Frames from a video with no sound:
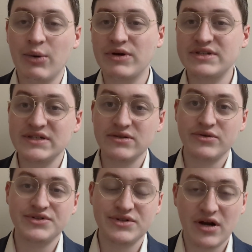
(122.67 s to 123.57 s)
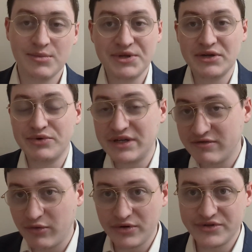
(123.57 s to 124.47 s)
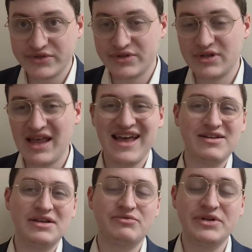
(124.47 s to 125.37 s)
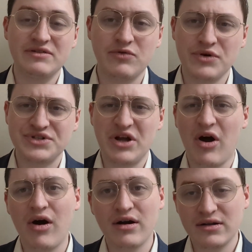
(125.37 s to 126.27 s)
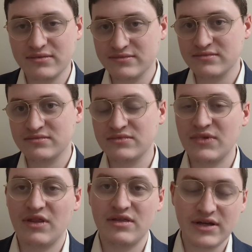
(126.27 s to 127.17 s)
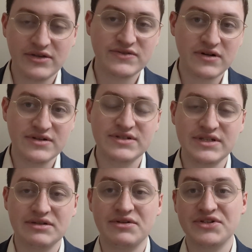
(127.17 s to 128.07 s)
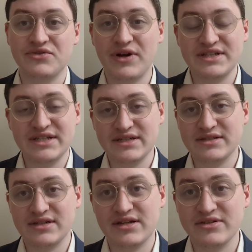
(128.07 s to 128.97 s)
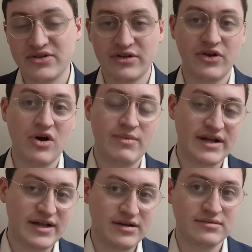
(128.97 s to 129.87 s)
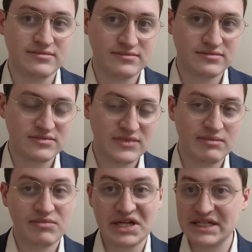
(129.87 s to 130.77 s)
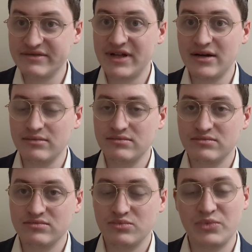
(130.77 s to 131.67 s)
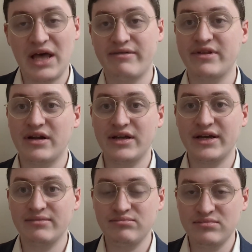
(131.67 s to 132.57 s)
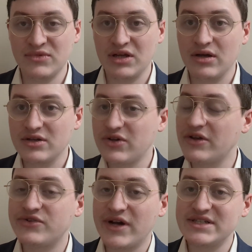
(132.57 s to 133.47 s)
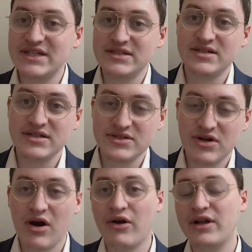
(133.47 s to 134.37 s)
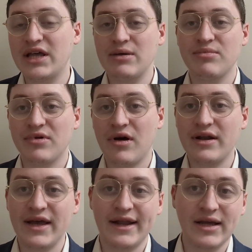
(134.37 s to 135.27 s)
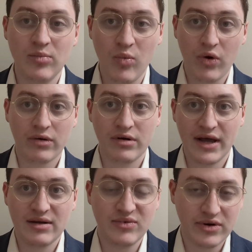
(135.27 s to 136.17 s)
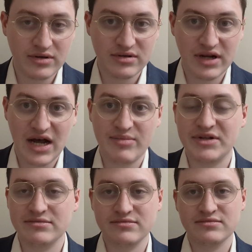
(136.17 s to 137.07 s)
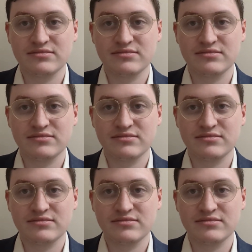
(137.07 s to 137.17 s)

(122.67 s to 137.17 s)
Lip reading: And once these laws are being reinforced and reinforced hard, then you'll start to see these crazy incidents start to go back down. But as of now, we haven't done it yet. So these crazy incidents are going to keep on getting more and more common,